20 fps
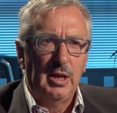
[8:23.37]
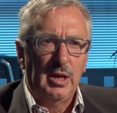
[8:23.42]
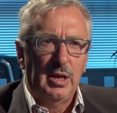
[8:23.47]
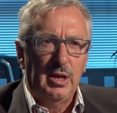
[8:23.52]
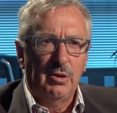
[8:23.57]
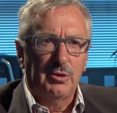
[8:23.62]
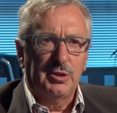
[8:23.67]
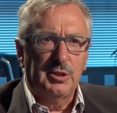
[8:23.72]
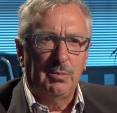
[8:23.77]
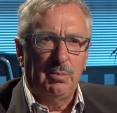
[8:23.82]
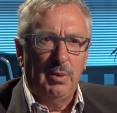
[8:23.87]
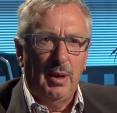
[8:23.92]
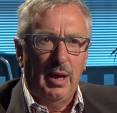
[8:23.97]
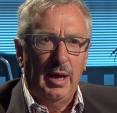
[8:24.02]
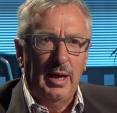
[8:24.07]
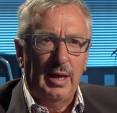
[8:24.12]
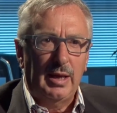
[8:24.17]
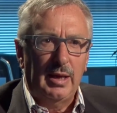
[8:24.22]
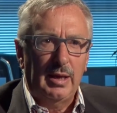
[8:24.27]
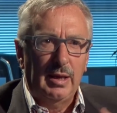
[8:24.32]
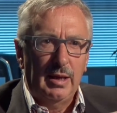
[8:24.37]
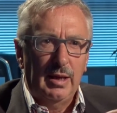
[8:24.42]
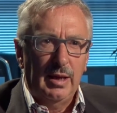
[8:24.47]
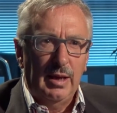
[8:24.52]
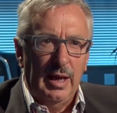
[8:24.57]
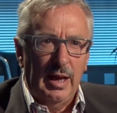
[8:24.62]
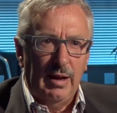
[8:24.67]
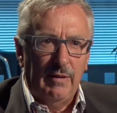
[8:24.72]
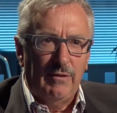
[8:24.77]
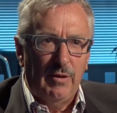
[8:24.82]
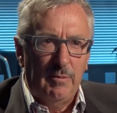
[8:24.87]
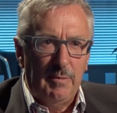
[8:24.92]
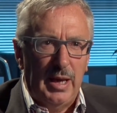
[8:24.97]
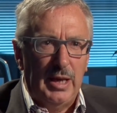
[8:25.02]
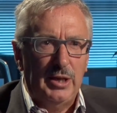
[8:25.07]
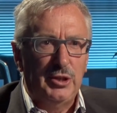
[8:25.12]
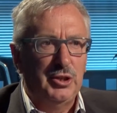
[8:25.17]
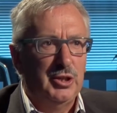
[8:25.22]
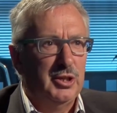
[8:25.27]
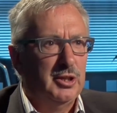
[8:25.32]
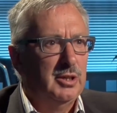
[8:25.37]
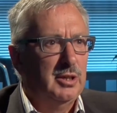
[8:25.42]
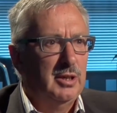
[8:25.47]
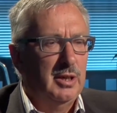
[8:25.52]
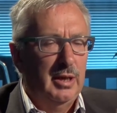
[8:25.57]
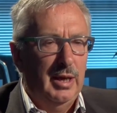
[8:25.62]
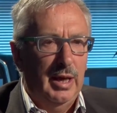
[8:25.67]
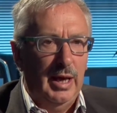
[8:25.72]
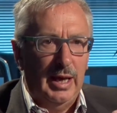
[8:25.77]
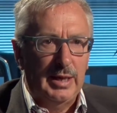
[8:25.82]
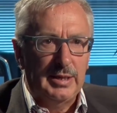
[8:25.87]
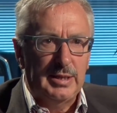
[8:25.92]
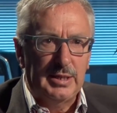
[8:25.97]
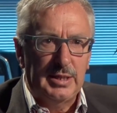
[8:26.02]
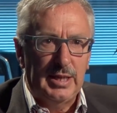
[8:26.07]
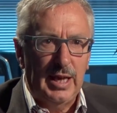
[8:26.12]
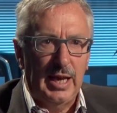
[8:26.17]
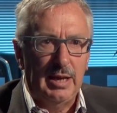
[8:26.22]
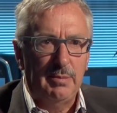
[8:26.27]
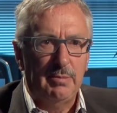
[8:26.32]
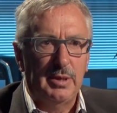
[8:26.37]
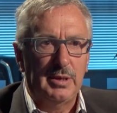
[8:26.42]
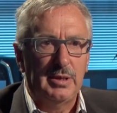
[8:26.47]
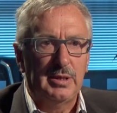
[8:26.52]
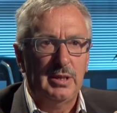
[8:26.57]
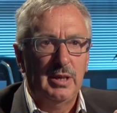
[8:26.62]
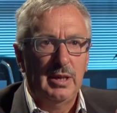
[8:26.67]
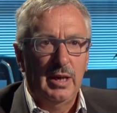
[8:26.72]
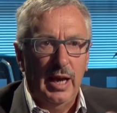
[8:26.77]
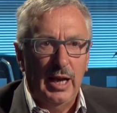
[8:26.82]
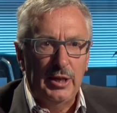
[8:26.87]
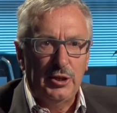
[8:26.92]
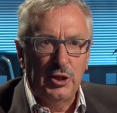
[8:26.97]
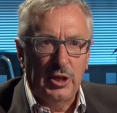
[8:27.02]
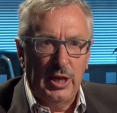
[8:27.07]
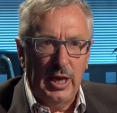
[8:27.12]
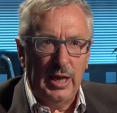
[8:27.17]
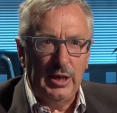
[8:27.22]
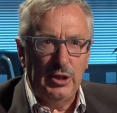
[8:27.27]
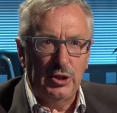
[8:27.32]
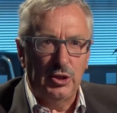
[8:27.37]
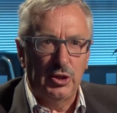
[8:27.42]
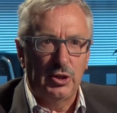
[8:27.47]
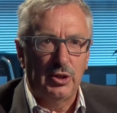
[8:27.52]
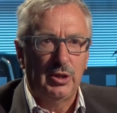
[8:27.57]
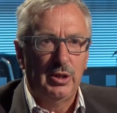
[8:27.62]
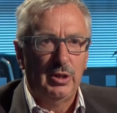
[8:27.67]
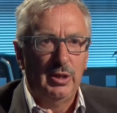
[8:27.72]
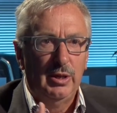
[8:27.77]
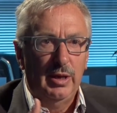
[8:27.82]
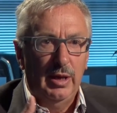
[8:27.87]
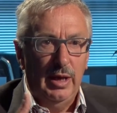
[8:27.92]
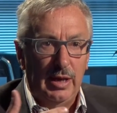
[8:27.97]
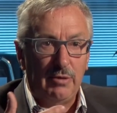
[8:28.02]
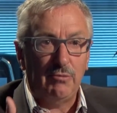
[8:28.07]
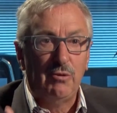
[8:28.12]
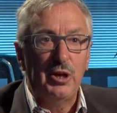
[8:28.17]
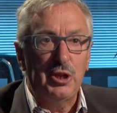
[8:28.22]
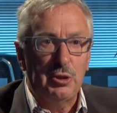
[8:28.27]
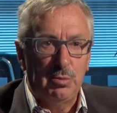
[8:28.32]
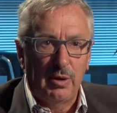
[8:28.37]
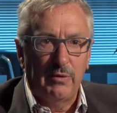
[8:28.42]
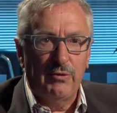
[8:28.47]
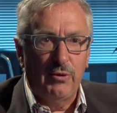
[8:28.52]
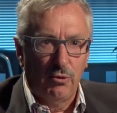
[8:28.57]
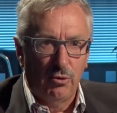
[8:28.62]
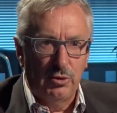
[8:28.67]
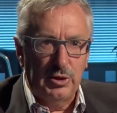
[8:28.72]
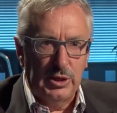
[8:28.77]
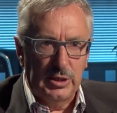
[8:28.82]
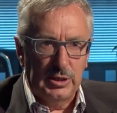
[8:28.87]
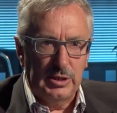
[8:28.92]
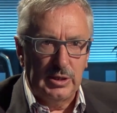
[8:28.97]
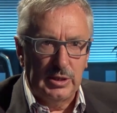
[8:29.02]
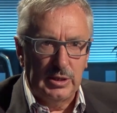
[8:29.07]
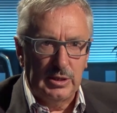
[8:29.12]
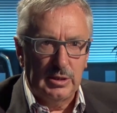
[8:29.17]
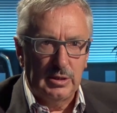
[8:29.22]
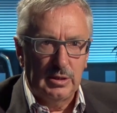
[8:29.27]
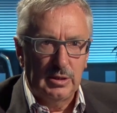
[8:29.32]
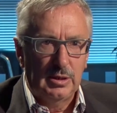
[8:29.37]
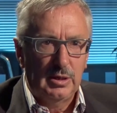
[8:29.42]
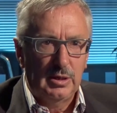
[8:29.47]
you're supplying information, entertainment, education, enrichment for audiences.